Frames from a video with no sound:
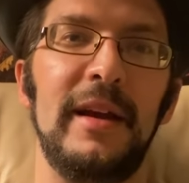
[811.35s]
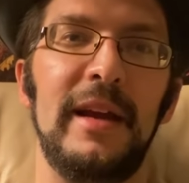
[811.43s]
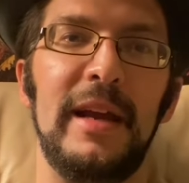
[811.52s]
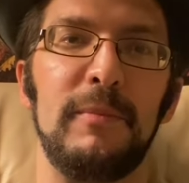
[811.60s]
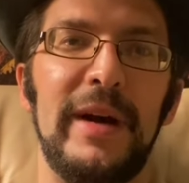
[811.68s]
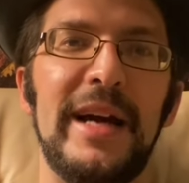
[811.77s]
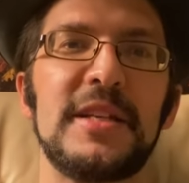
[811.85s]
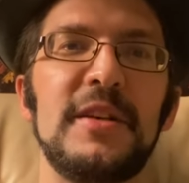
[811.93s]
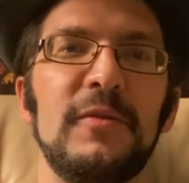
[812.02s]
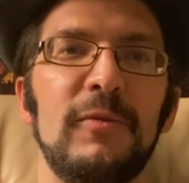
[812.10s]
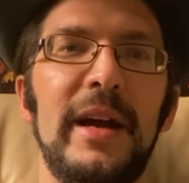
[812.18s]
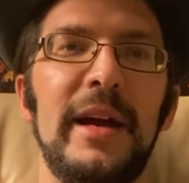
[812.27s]
And
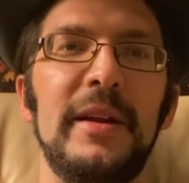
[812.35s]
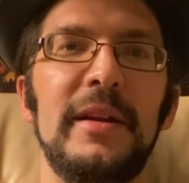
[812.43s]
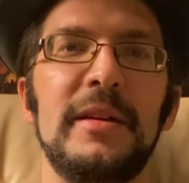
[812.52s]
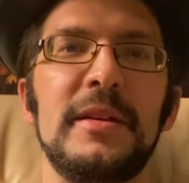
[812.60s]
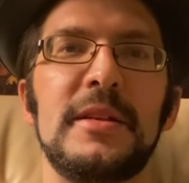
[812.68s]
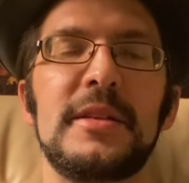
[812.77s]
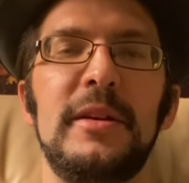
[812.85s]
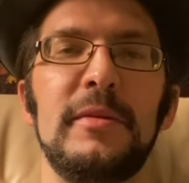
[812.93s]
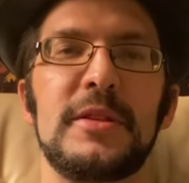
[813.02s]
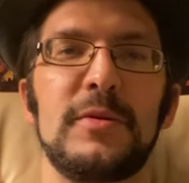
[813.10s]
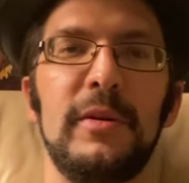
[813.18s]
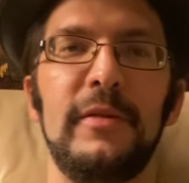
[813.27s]
Braxton Red is,
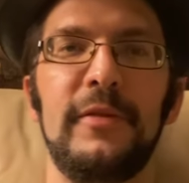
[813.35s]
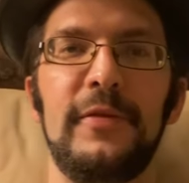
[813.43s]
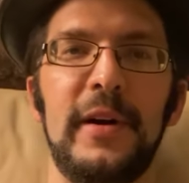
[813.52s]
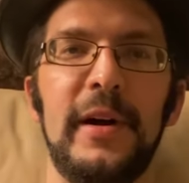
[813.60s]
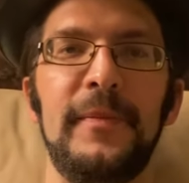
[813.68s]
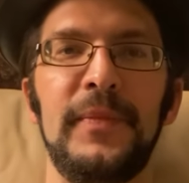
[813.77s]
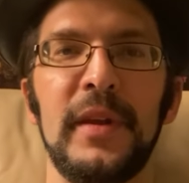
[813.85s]
sort of